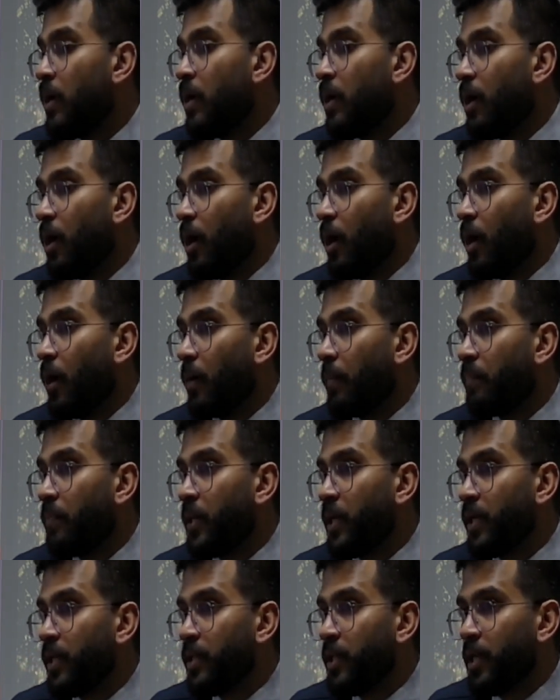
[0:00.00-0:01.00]

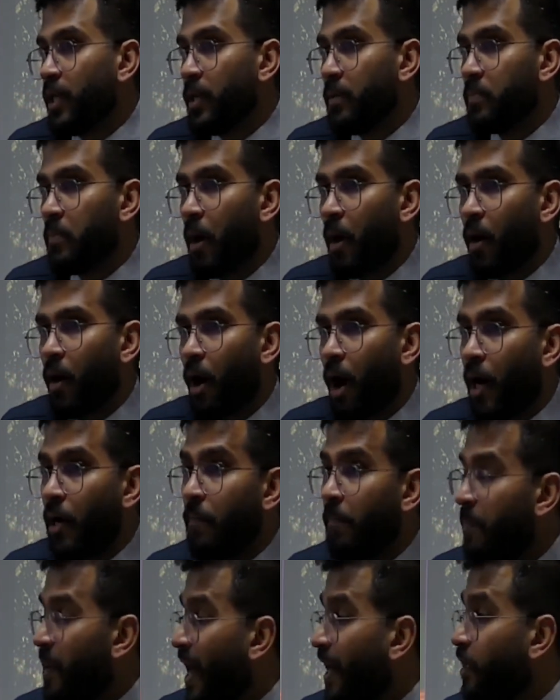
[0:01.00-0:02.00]
the
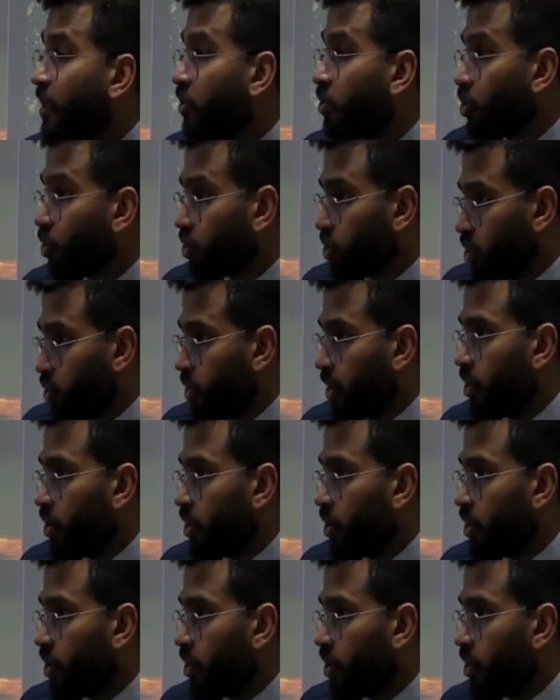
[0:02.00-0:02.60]
unplanned growth theory,